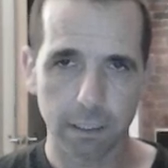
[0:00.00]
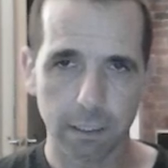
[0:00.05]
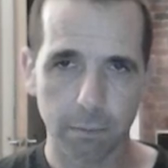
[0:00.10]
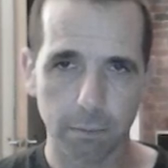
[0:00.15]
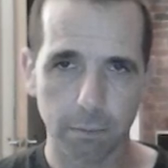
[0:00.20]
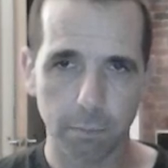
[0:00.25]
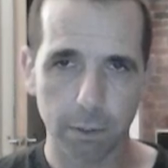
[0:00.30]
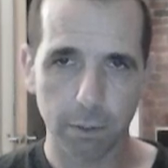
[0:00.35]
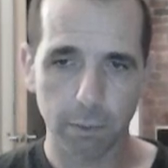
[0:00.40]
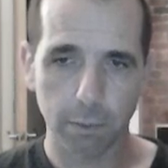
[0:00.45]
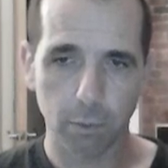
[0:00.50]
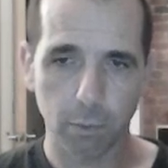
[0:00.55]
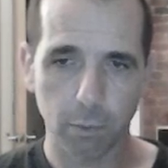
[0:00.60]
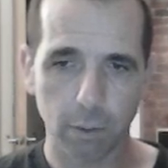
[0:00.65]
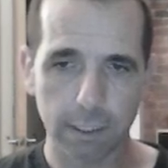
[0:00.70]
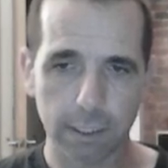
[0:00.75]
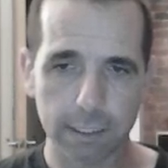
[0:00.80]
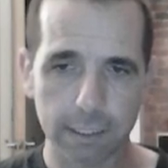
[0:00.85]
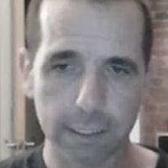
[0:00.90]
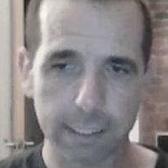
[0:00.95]
But
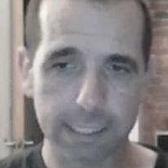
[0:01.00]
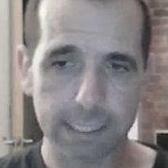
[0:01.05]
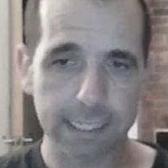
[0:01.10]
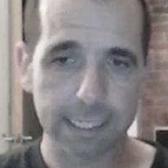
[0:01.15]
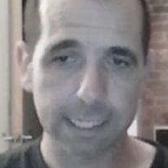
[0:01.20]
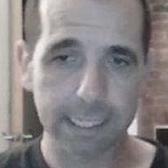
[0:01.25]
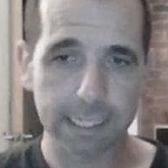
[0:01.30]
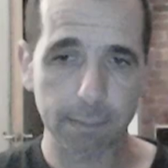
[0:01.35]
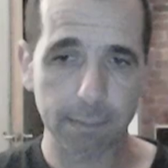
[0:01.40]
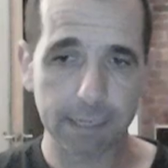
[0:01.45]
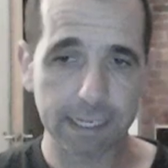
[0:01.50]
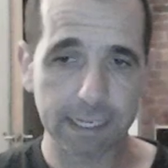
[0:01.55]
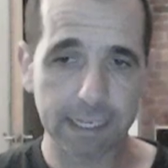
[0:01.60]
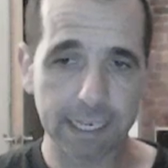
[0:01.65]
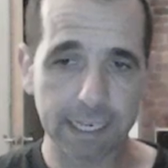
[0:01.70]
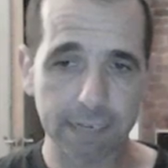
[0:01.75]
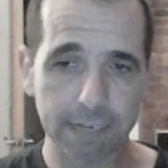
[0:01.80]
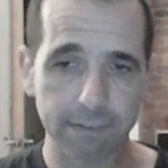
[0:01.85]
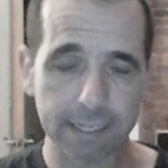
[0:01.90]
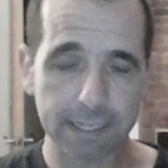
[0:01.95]
white, instead they played king
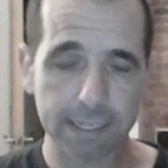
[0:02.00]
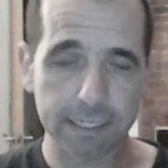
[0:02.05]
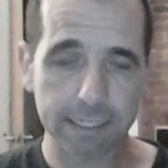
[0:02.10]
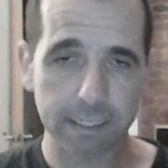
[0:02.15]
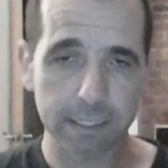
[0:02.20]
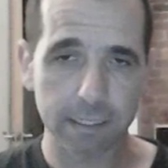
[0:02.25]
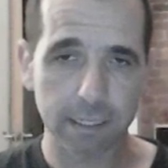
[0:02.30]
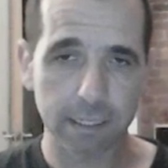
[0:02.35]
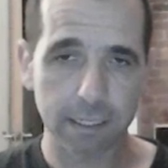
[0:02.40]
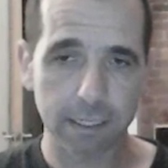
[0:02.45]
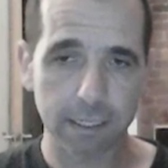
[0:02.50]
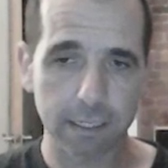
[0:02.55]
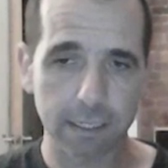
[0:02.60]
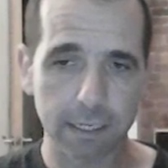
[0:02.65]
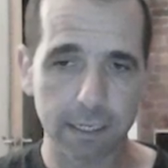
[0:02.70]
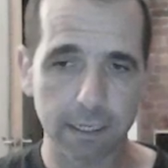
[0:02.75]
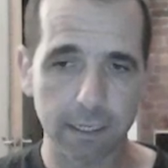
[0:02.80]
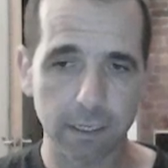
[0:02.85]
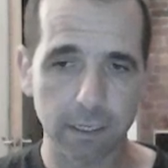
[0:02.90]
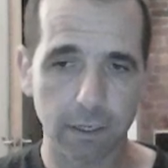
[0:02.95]
f8
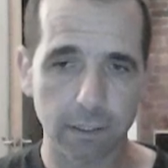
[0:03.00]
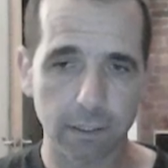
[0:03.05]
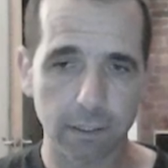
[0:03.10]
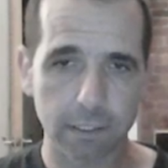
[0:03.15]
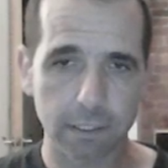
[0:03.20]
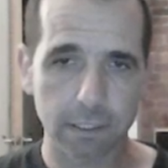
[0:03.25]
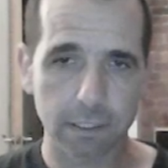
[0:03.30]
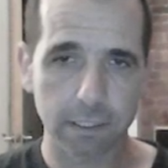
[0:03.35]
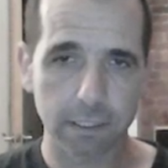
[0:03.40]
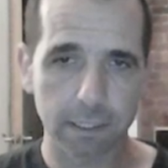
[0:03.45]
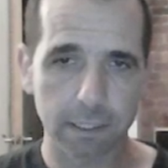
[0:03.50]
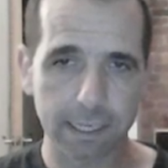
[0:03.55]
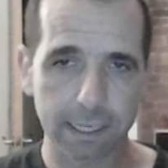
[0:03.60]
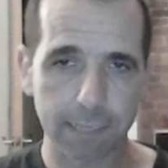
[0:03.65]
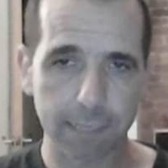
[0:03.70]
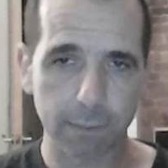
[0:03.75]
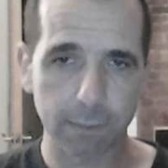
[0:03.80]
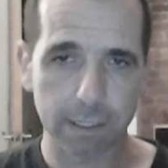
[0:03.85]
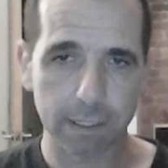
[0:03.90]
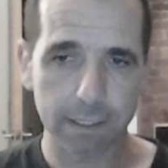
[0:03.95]
and lost. The game
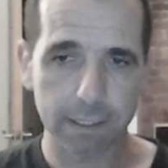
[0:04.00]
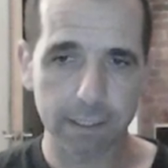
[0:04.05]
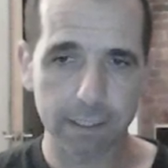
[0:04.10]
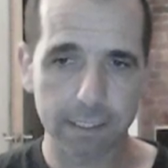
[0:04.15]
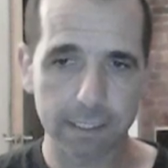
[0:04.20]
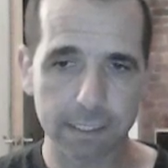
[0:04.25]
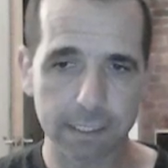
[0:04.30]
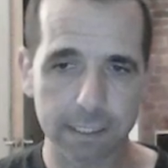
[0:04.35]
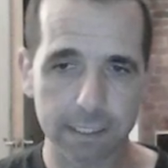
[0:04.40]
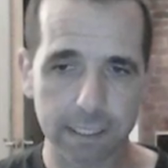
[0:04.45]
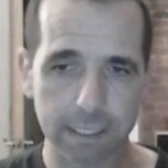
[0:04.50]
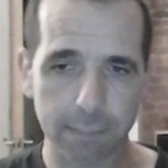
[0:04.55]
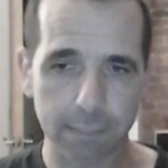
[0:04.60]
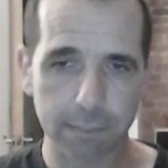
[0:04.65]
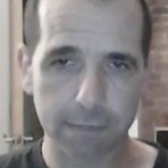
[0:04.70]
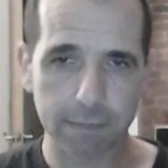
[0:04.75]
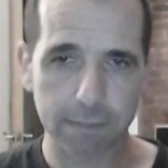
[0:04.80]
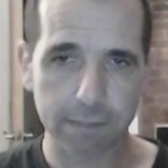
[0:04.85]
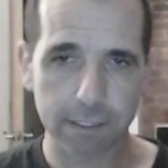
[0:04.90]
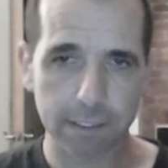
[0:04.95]
went like this, and
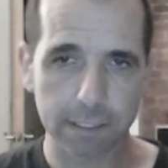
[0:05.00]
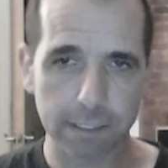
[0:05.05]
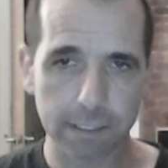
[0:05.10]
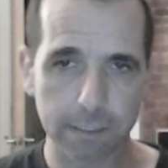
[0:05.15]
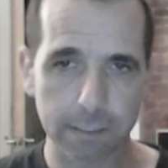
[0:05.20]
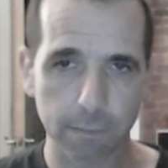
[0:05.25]
black resigned.